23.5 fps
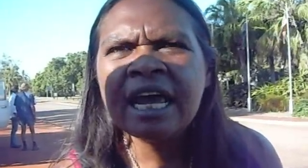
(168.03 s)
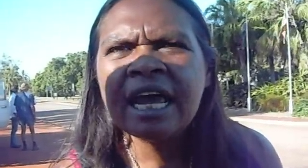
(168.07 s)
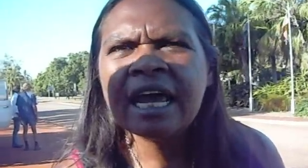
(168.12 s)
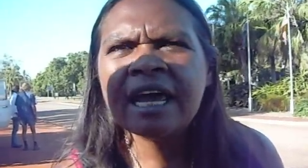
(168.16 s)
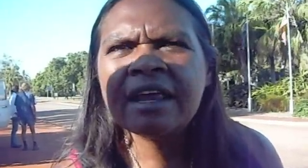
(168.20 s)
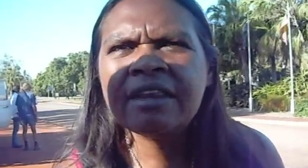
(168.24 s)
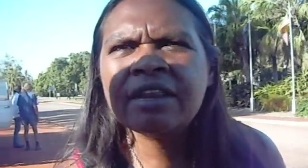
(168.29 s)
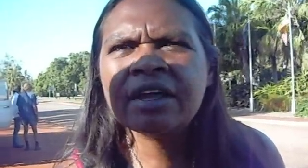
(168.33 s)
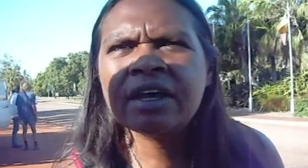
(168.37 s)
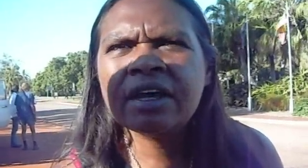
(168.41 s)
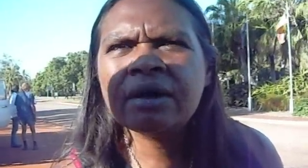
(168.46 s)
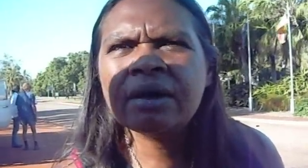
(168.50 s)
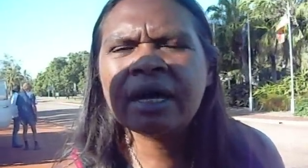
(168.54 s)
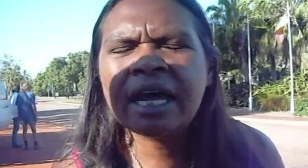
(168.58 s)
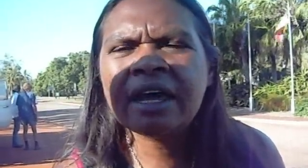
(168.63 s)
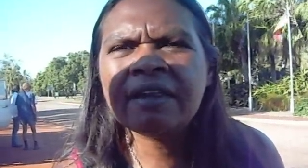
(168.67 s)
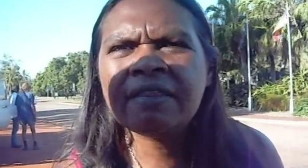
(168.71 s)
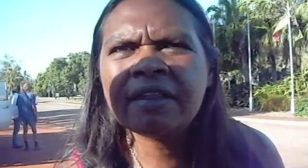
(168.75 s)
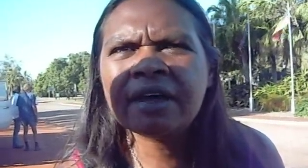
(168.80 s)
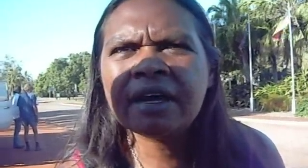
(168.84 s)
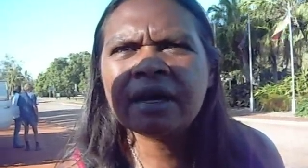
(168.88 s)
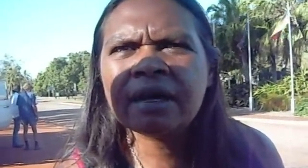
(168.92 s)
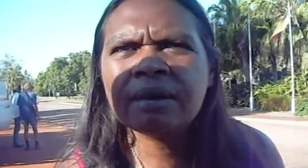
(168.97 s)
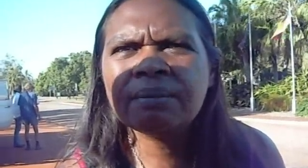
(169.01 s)
and
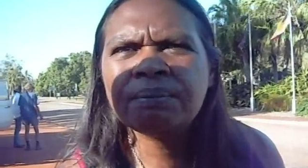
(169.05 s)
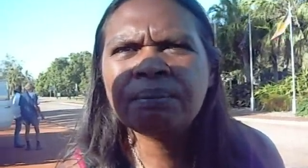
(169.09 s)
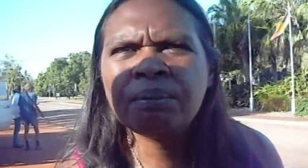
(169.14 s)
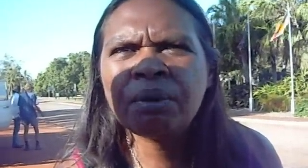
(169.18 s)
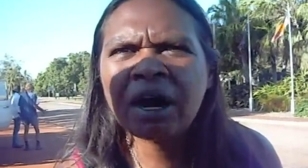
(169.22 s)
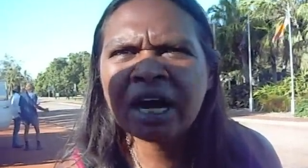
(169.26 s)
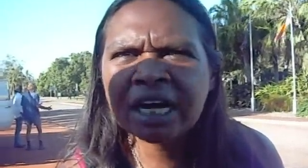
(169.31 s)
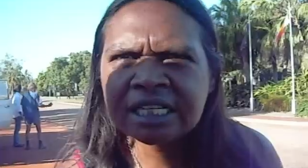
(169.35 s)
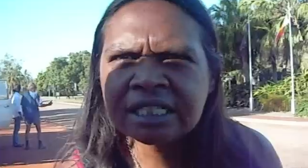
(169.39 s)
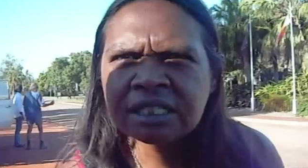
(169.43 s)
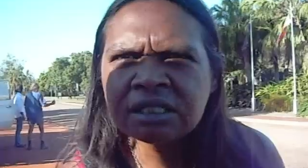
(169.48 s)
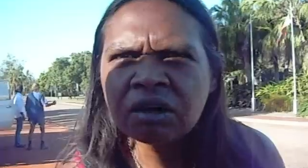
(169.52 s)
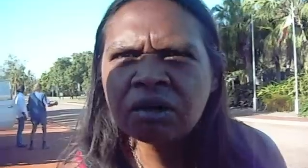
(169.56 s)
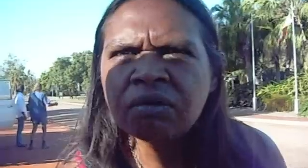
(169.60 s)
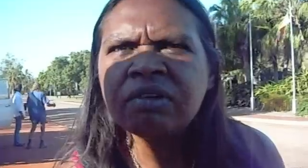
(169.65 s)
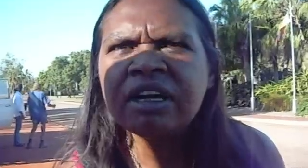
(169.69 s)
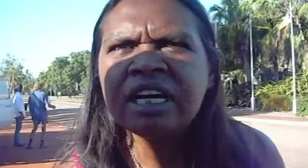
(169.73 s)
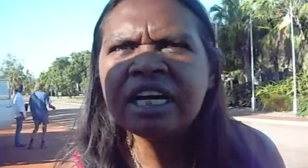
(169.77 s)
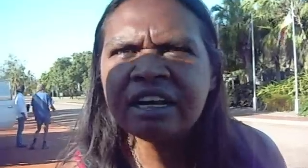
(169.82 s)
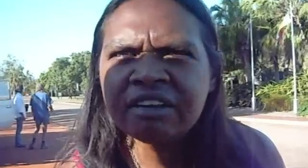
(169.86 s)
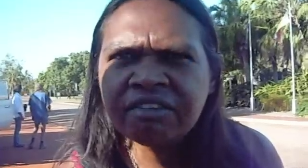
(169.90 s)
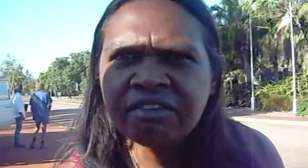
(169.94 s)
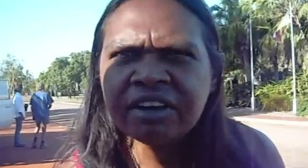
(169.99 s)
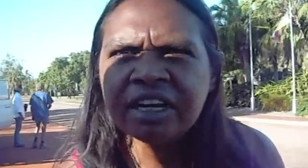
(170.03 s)
the price of
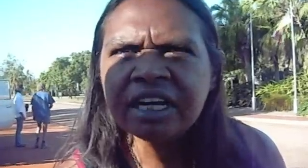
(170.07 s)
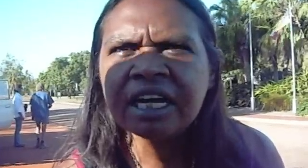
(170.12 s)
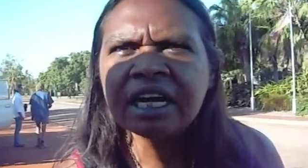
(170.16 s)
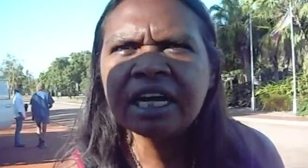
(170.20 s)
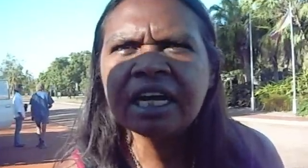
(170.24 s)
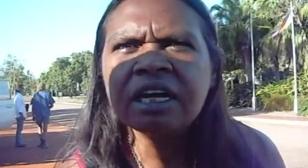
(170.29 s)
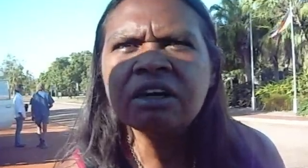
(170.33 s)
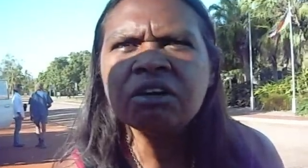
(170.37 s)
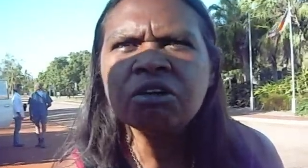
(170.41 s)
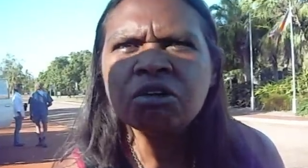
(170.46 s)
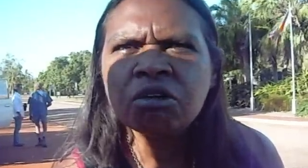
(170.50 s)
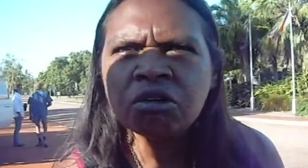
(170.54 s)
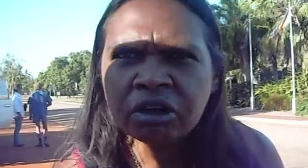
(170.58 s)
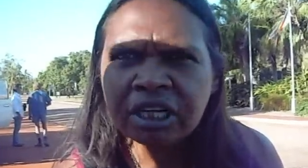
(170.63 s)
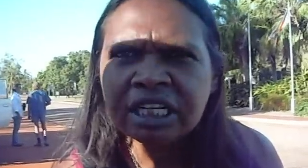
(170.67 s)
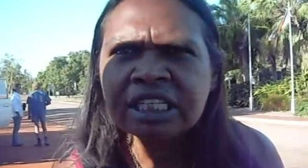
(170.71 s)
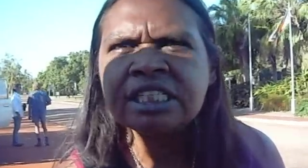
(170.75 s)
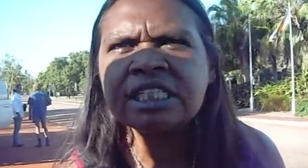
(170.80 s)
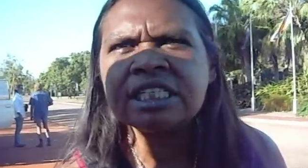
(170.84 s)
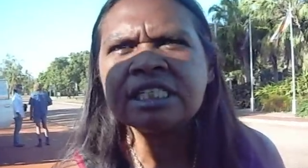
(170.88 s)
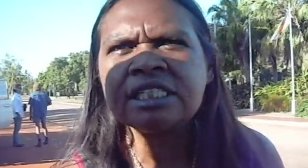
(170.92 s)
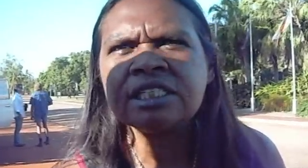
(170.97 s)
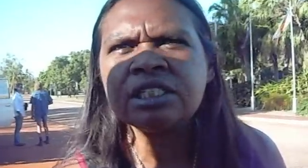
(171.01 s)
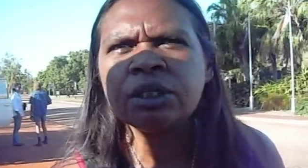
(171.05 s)
living
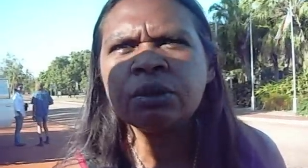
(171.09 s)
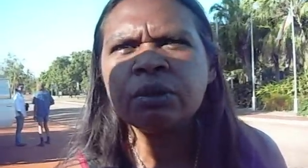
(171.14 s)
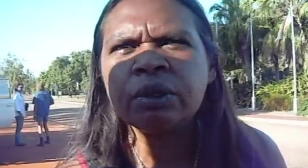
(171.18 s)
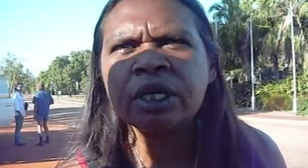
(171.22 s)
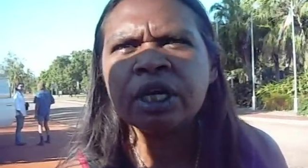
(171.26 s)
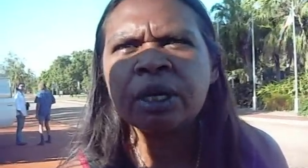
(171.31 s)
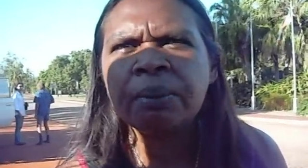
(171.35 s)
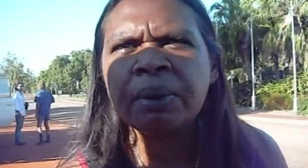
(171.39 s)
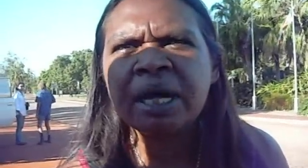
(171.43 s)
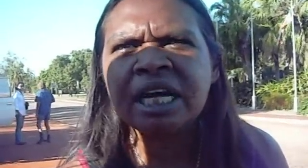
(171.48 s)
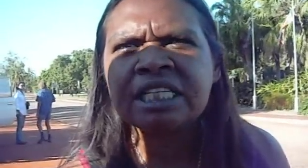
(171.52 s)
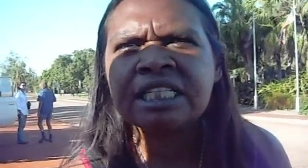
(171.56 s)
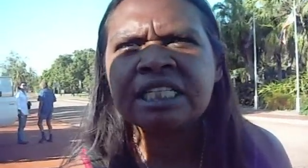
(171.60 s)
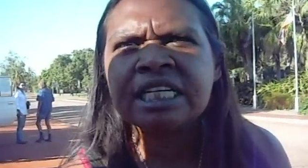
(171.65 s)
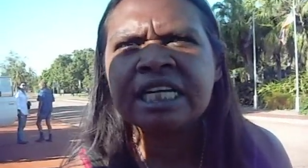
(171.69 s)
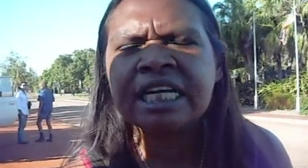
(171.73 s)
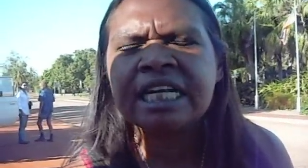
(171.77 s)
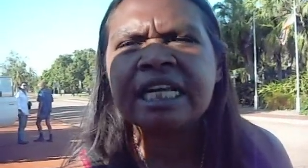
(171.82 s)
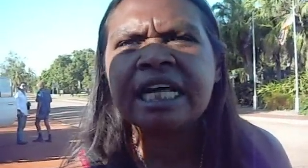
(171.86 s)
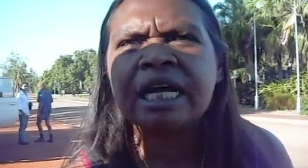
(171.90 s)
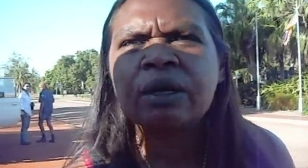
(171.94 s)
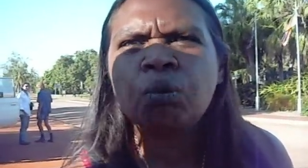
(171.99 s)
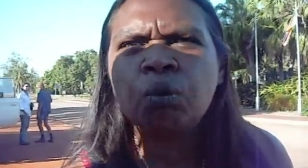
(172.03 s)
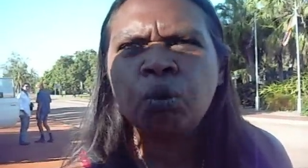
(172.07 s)
increases to a
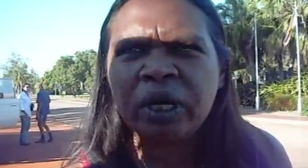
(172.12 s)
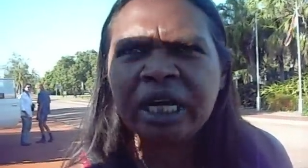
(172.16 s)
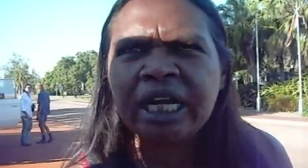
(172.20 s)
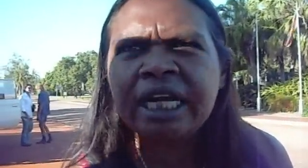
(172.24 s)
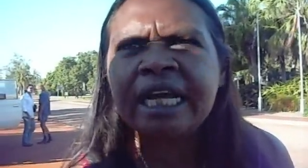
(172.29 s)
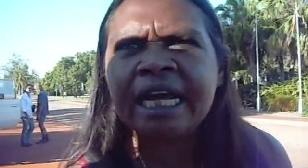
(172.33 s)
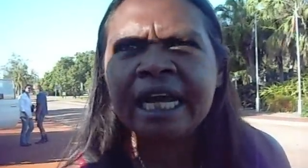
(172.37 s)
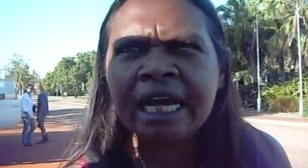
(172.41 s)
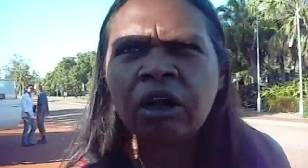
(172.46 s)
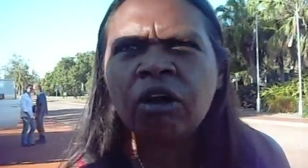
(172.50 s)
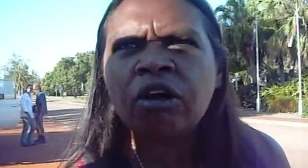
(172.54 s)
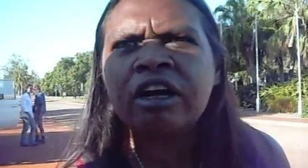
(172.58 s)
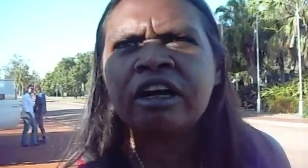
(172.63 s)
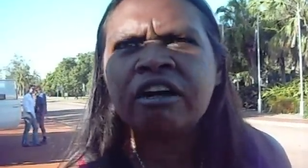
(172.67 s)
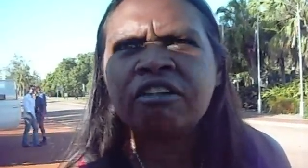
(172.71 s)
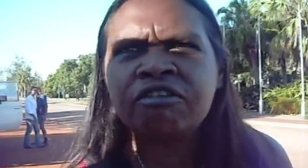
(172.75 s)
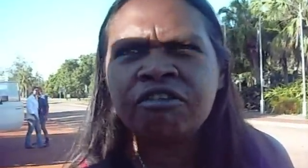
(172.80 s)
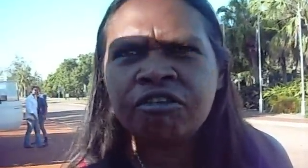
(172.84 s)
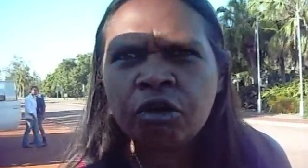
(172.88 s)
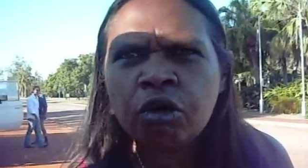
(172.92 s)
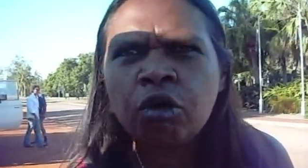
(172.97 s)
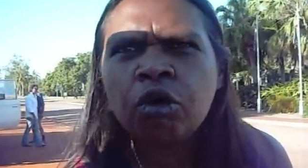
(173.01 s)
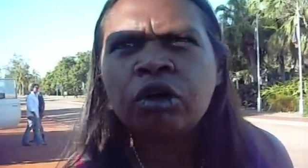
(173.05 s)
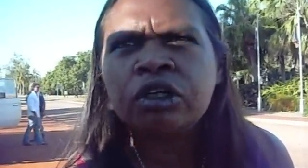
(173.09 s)
capacity that we cannot
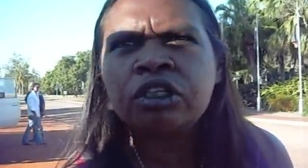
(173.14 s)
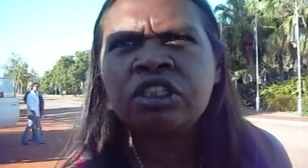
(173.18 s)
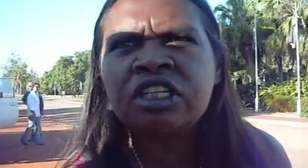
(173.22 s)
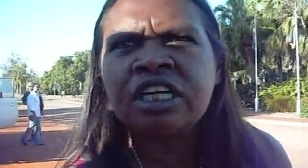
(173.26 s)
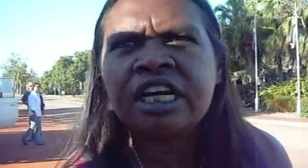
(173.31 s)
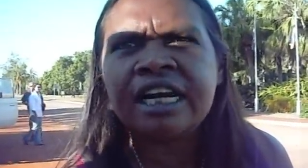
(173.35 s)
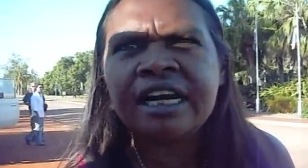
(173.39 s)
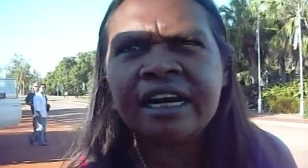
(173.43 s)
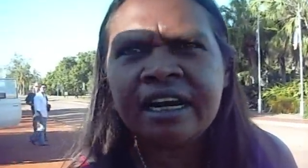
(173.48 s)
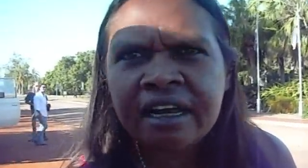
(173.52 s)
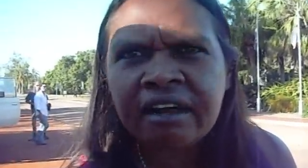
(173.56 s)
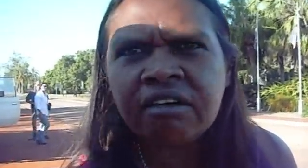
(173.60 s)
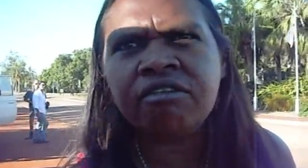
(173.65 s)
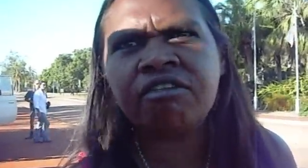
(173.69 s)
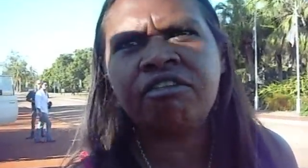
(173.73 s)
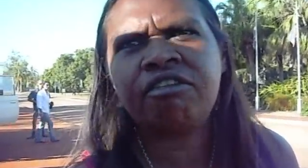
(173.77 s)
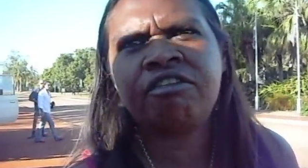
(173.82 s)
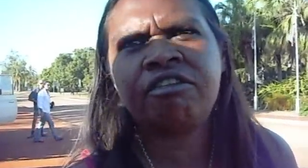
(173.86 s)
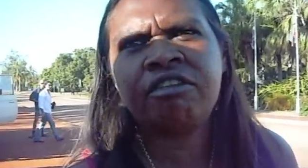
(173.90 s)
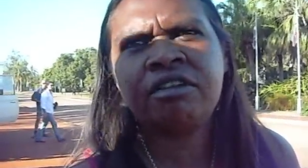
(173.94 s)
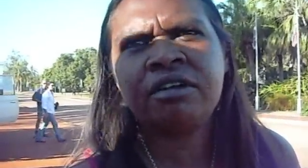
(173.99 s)
afford to live.